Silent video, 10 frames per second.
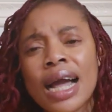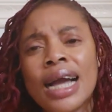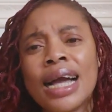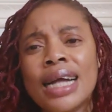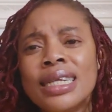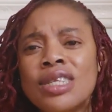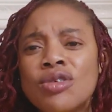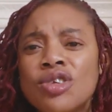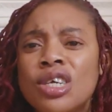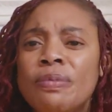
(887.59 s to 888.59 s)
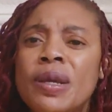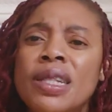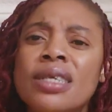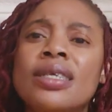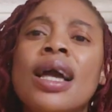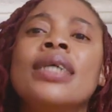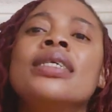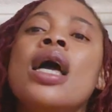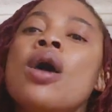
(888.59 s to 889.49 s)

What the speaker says: I need to chip in this, guys,